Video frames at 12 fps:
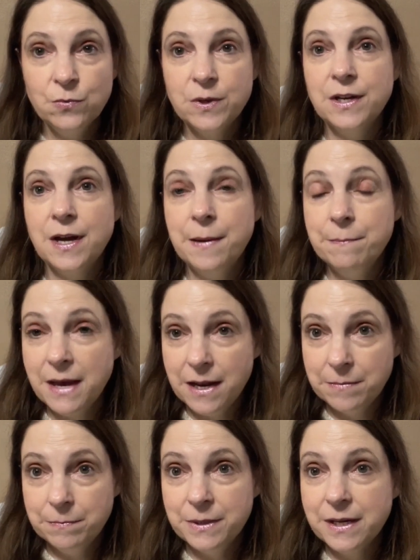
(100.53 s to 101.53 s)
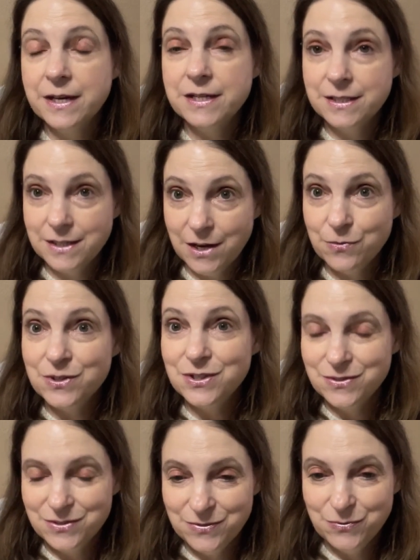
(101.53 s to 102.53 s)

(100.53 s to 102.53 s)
when I met him because I was,